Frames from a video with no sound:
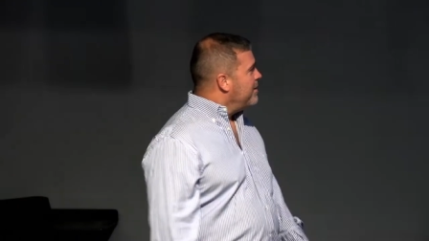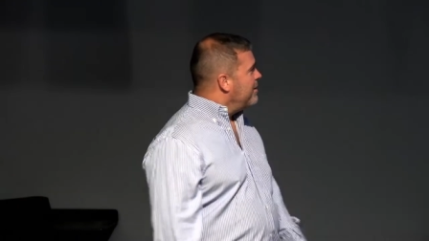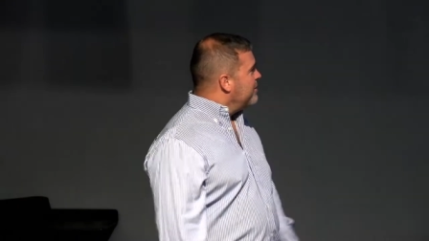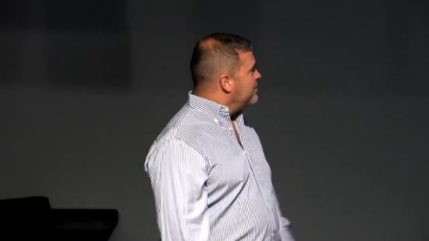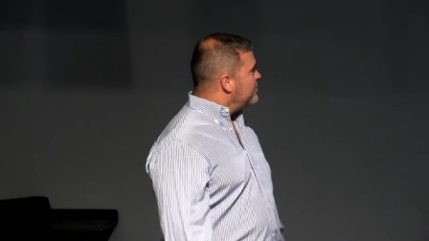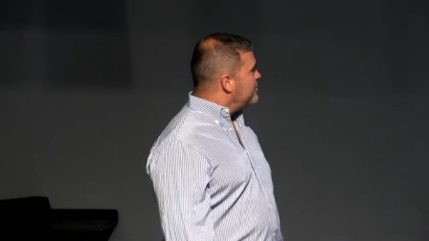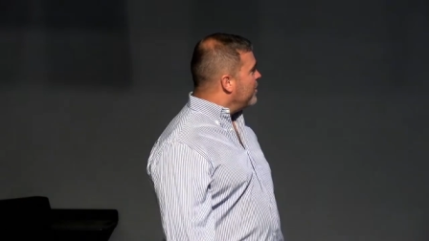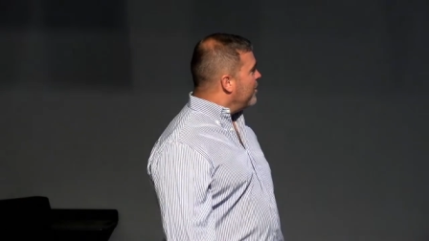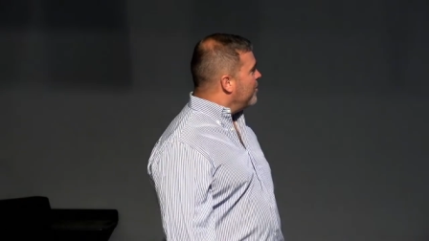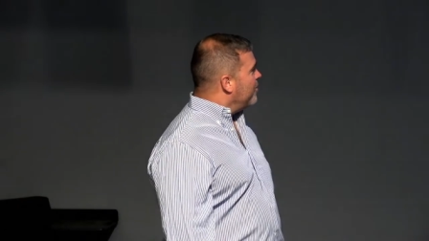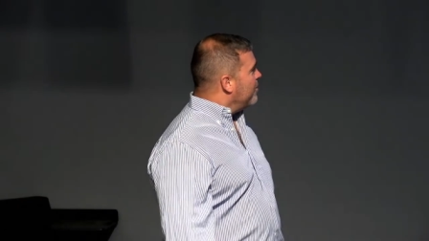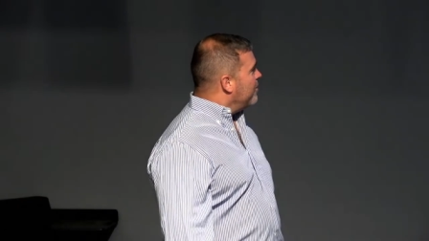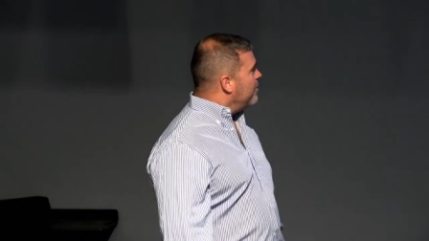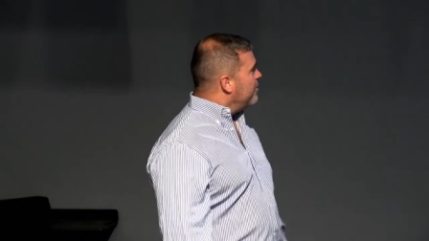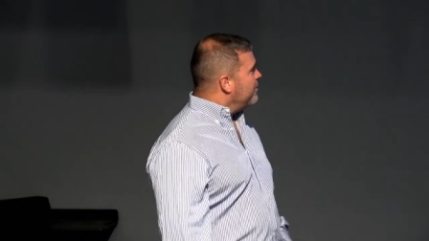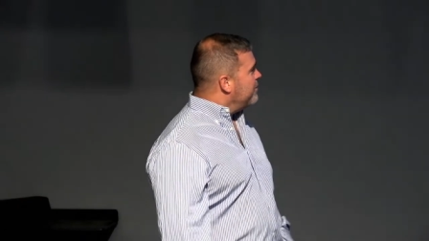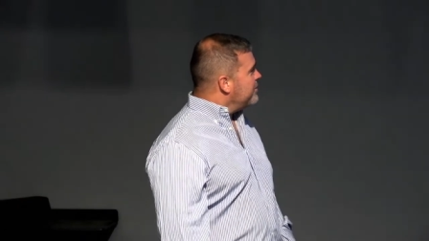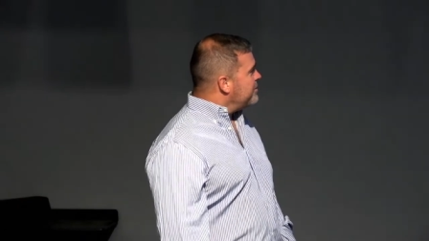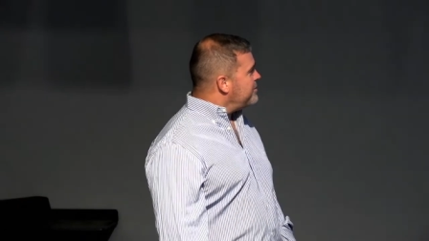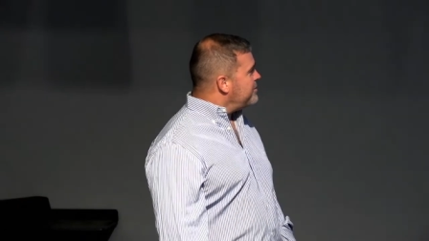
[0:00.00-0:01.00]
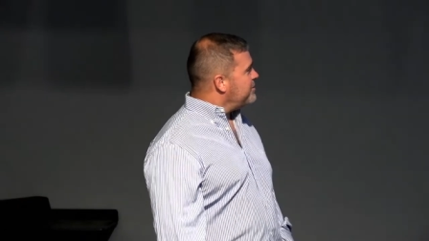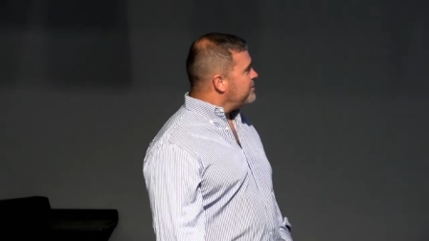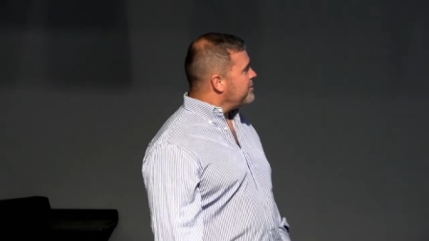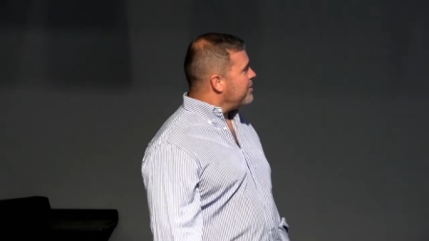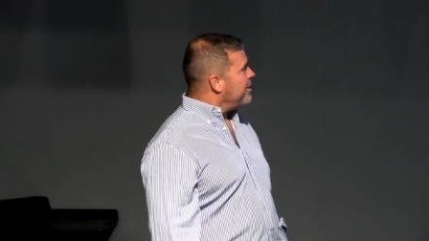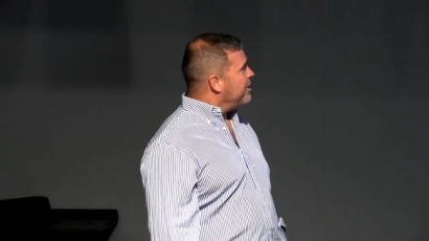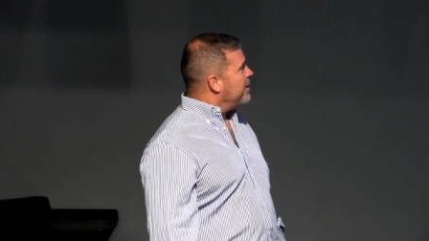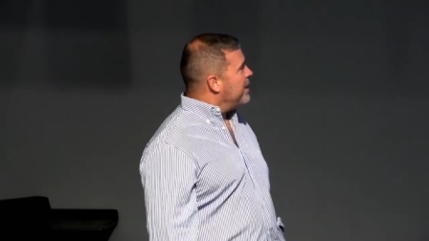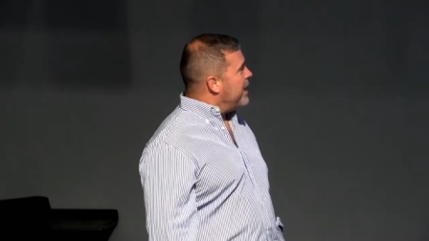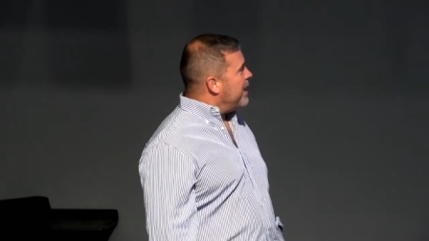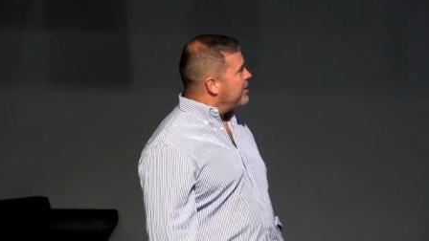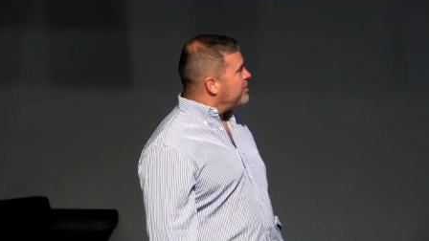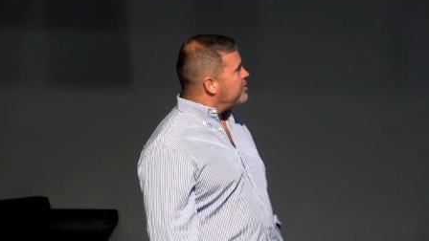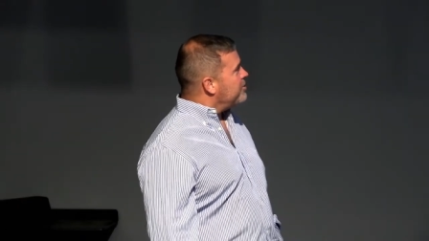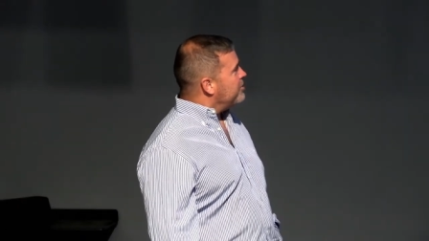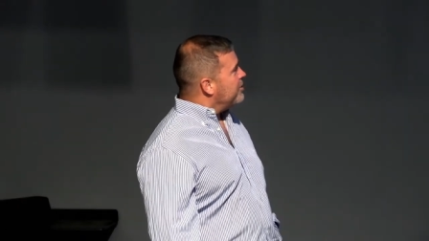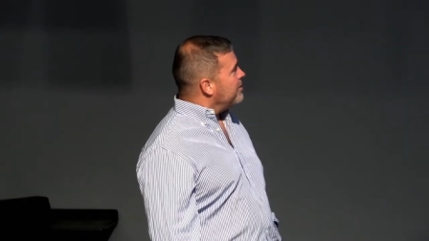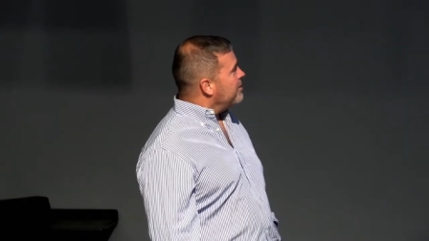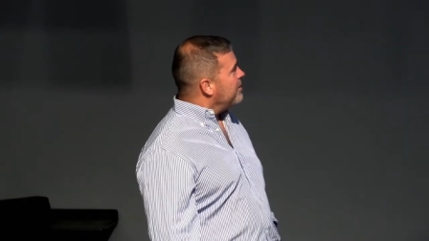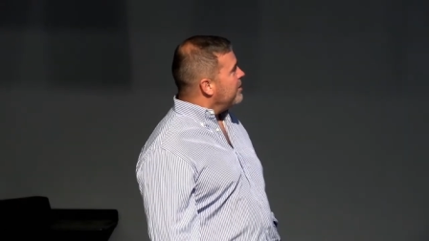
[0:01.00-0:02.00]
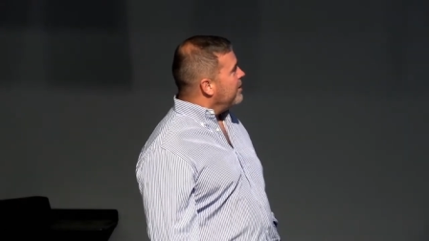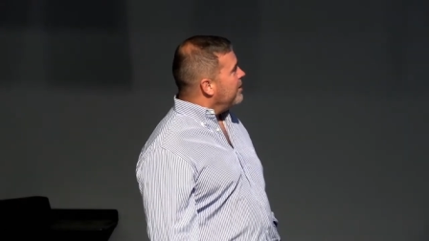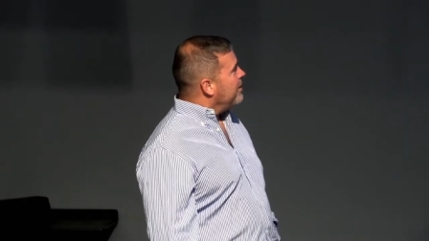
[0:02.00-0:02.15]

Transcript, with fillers: so this is our nature